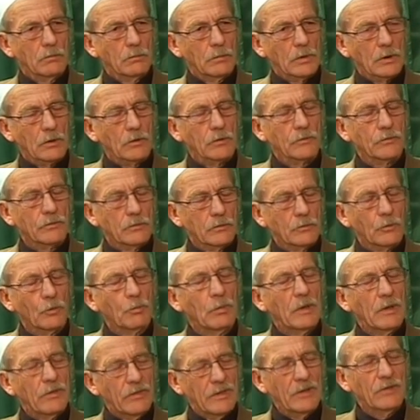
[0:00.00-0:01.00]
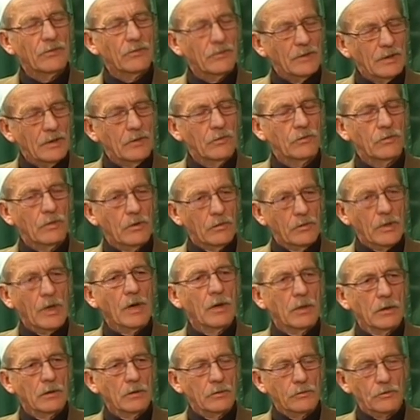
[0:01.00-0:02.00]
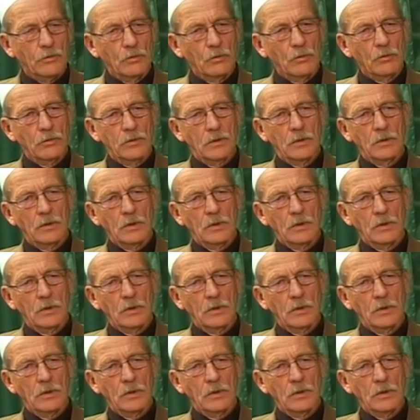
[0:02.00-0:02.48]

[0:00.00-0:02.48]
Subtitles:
because to me this is the truth.